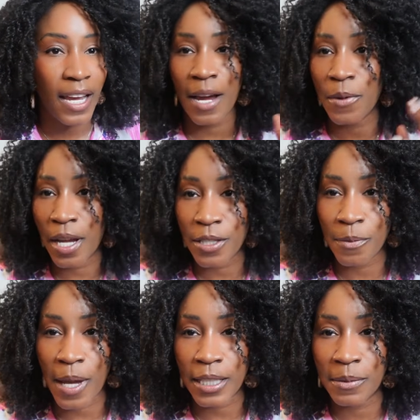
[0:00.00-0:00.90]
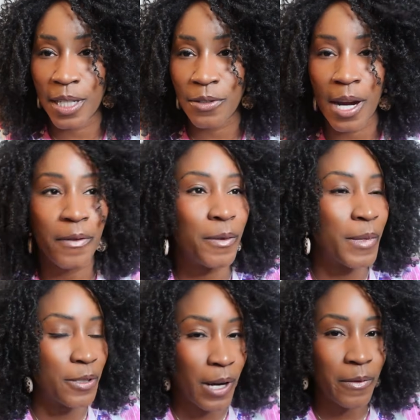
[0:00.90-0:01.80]
I would answer back to my driver. My
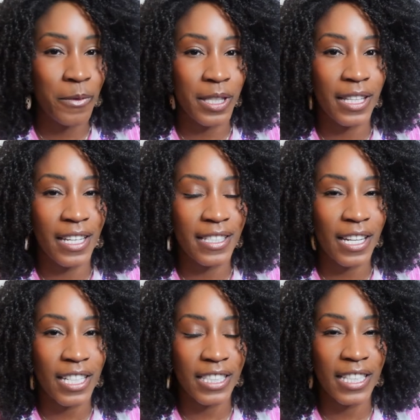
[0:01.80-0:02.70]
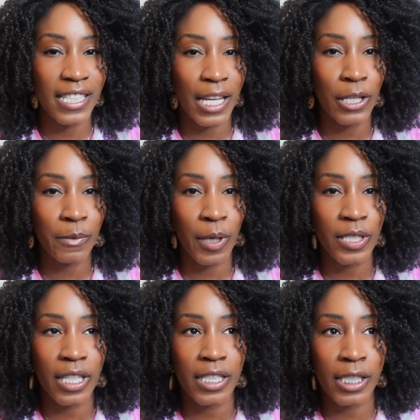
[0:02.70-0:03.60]
driver would then talk to the salesperson.